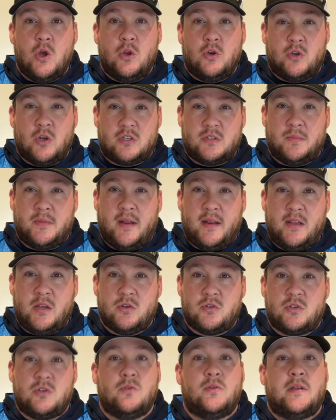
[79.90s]
took some getting
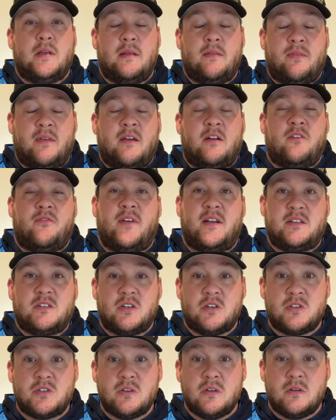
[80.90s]
used to. The interface
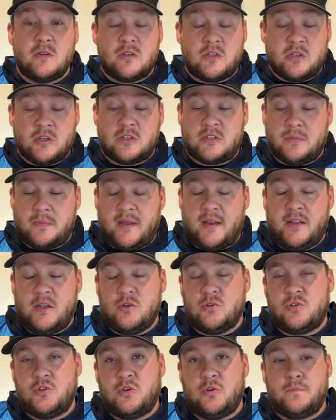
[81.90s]
took some getting
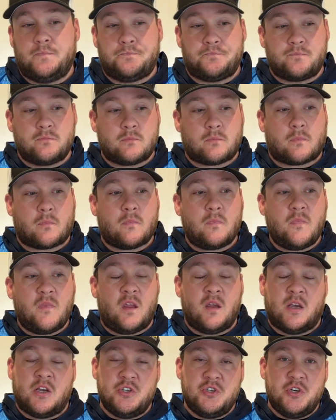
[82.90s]
used to,
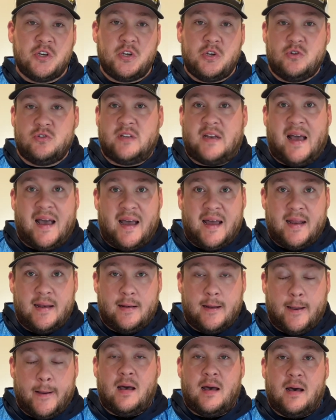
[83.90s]
because you can use it
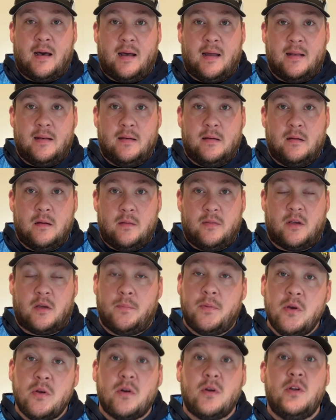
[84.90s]
on the
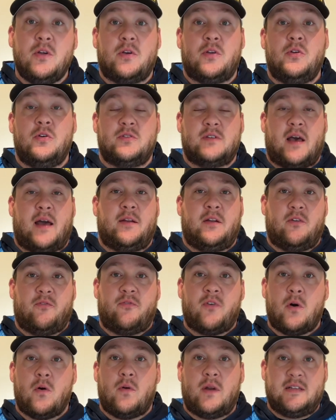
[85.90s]
computer. You can use it on your
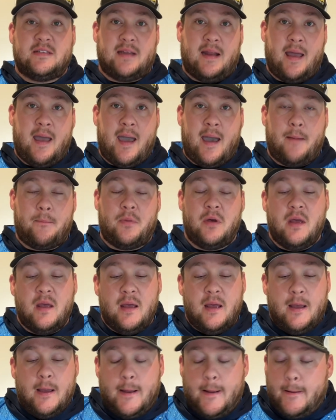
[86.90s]
phone as an app.
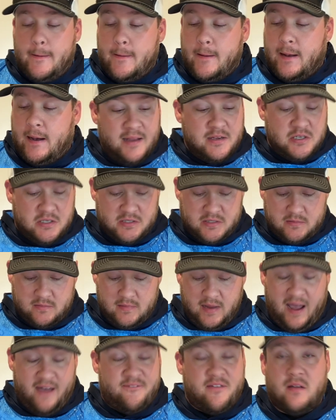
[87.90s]
I
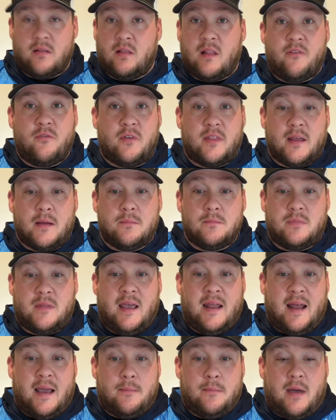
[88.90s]
fell in love with it,
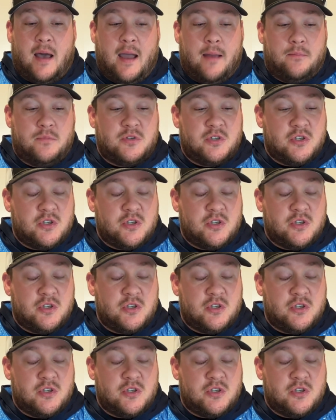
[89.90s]
and I